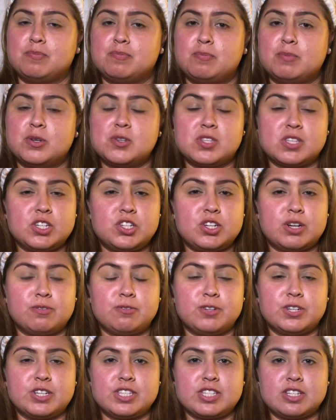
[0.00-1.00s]
mostly
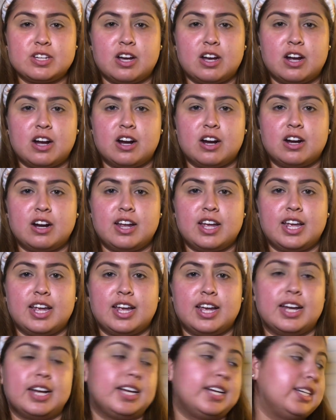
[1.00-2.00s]
Jeffree Star
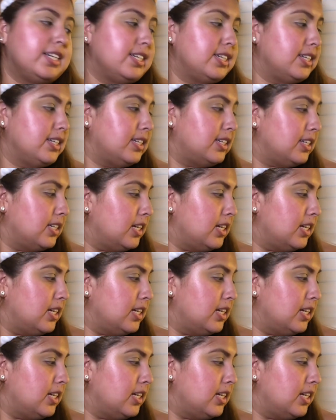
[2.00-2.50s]
and